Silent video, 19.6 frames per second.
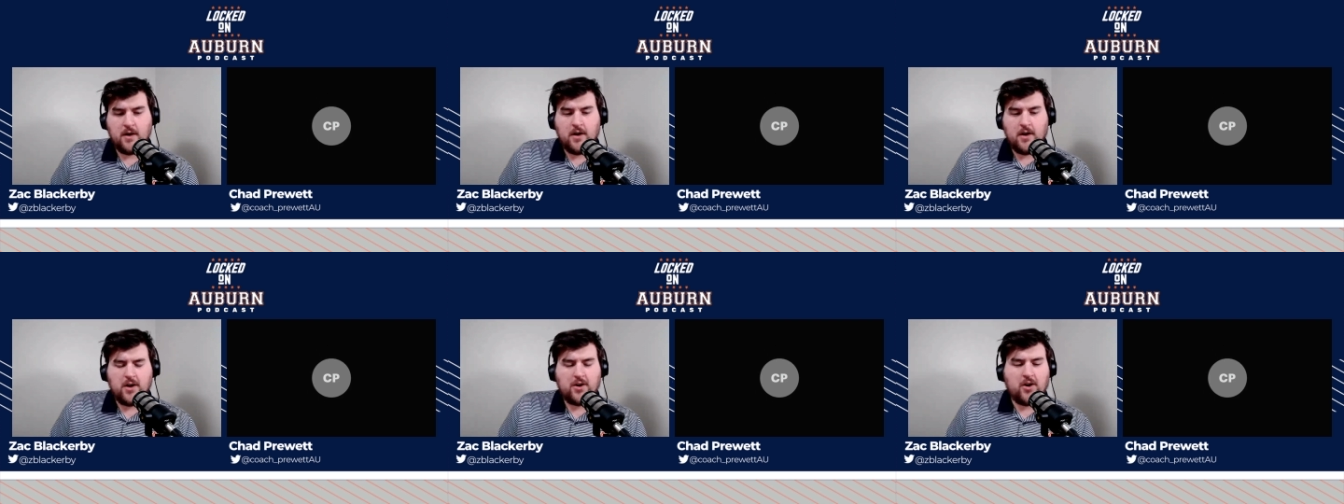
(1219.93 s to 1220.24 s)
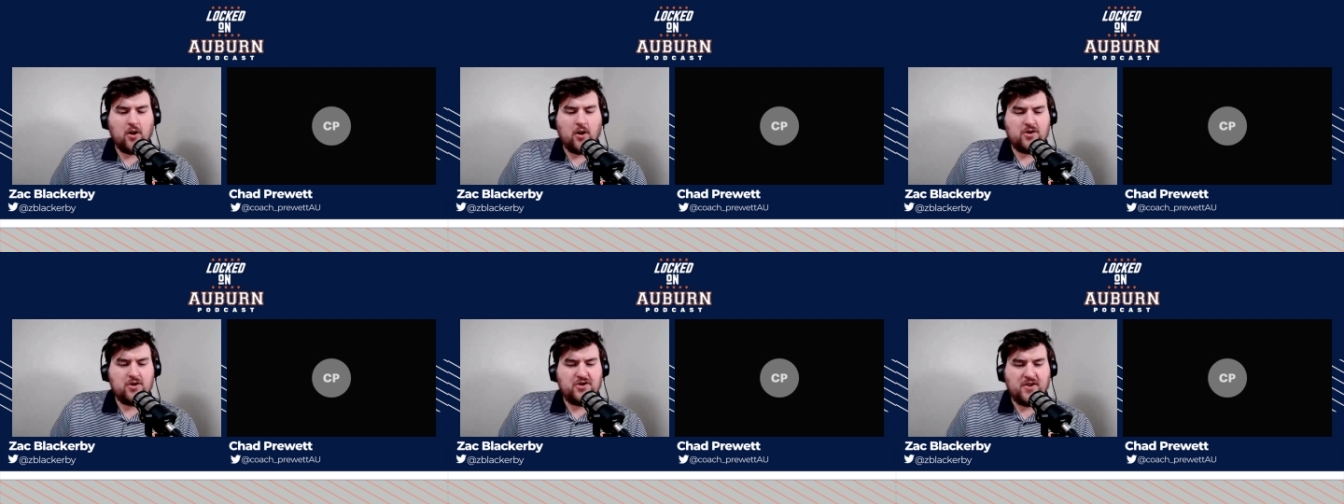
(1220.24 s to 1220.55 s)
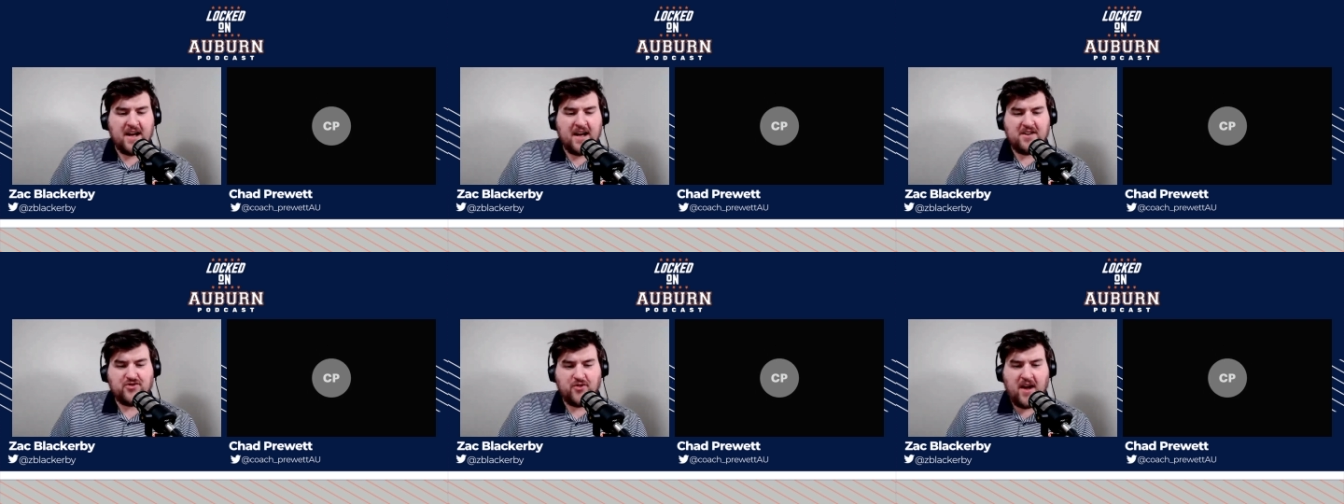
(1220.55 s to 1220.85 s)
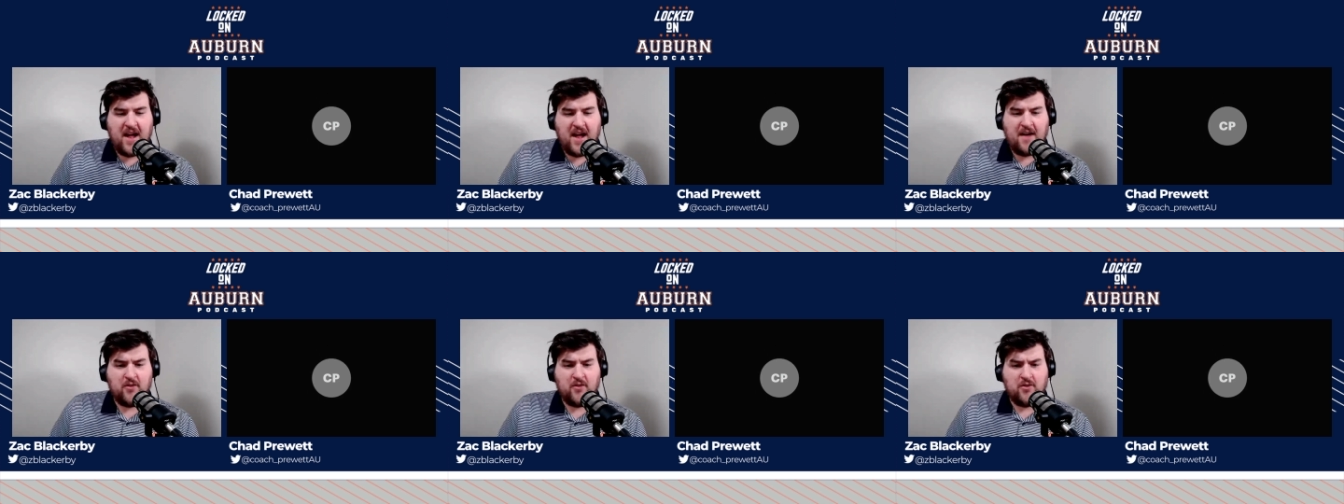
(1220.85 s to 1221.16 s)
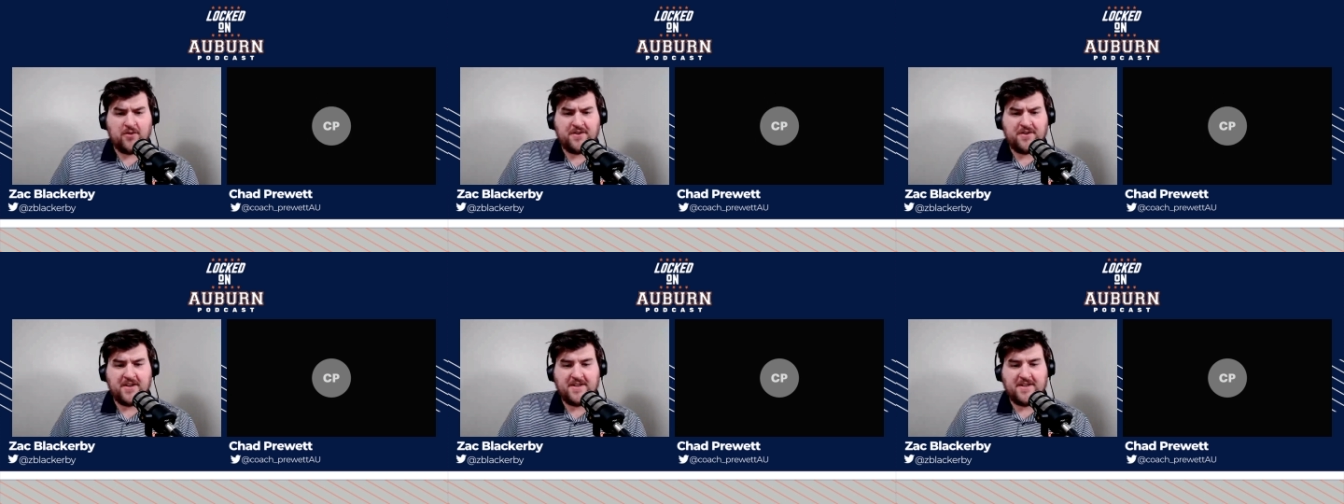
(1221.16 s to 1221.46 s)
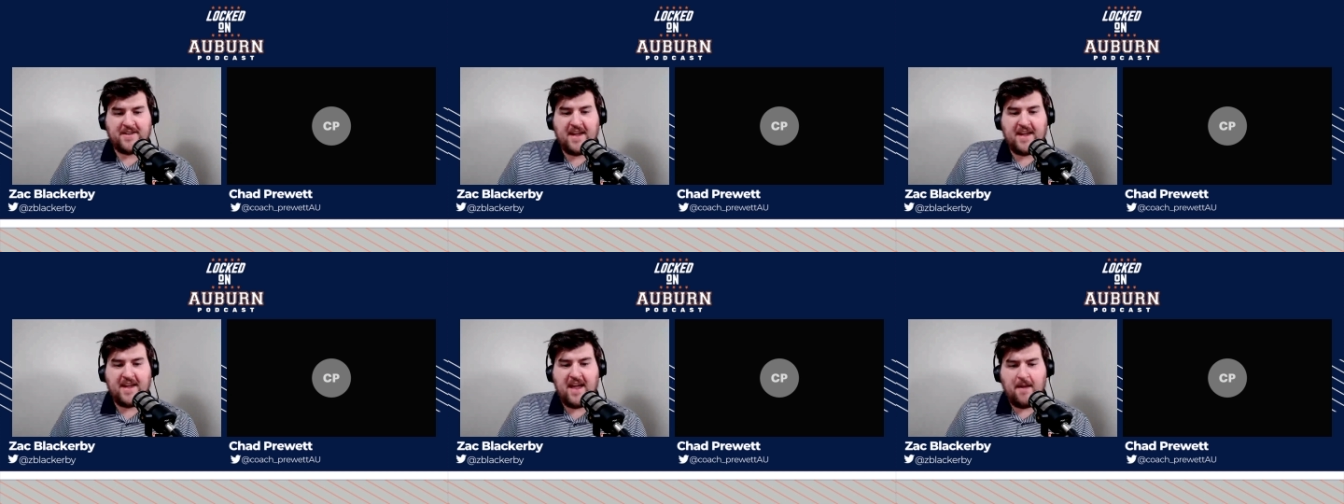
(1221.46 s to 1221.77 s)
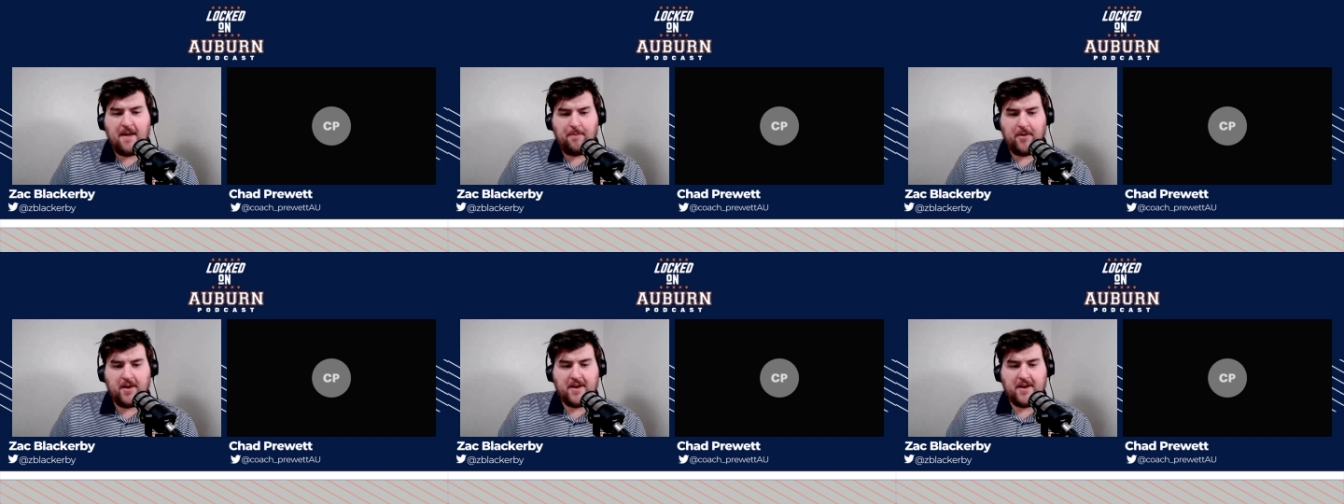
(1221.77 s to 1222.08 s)
Coach, you guys traveled to
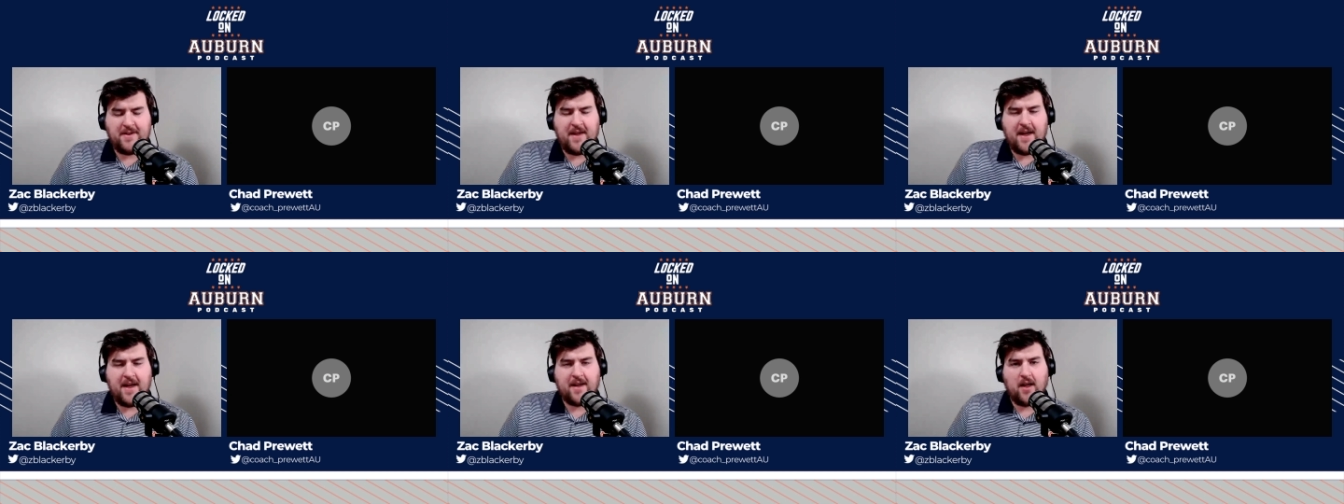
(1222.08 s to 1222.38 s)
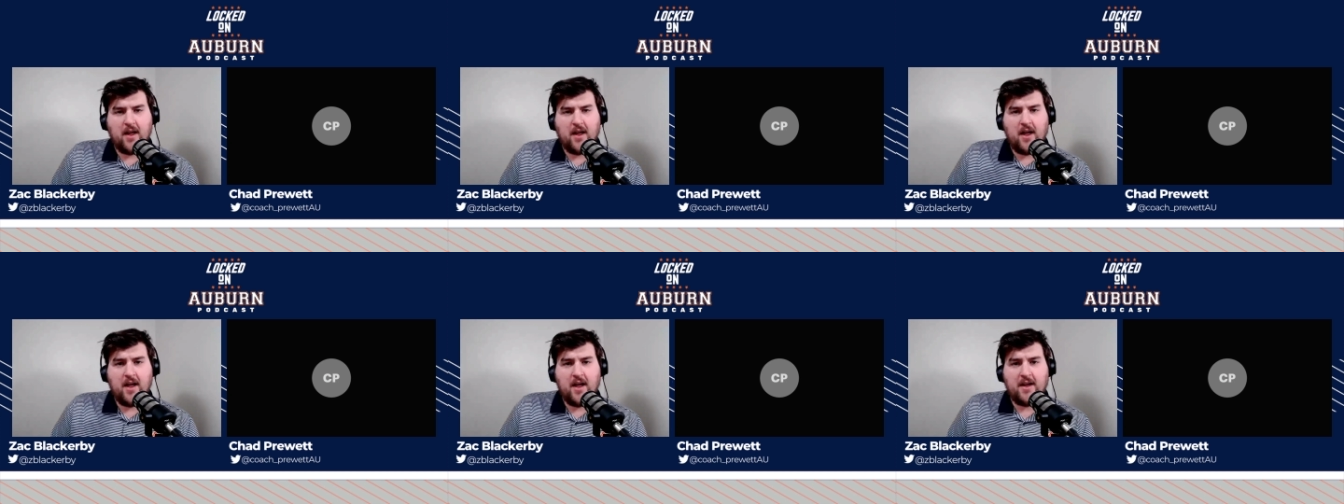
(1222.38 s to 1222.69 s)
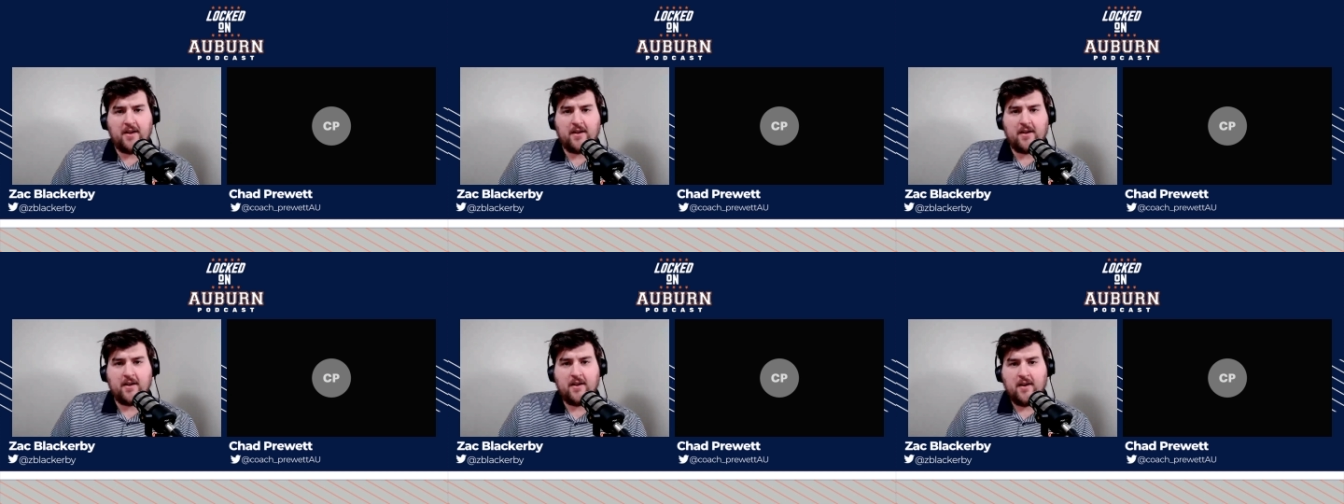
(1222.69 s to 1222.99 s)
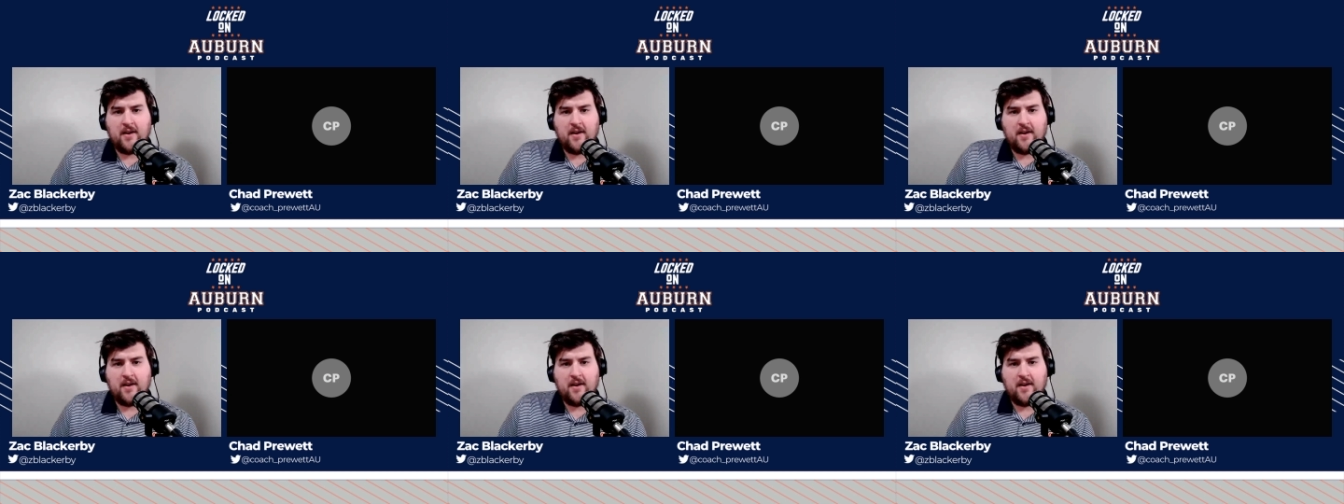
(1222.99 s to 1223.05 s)
Tampa to take on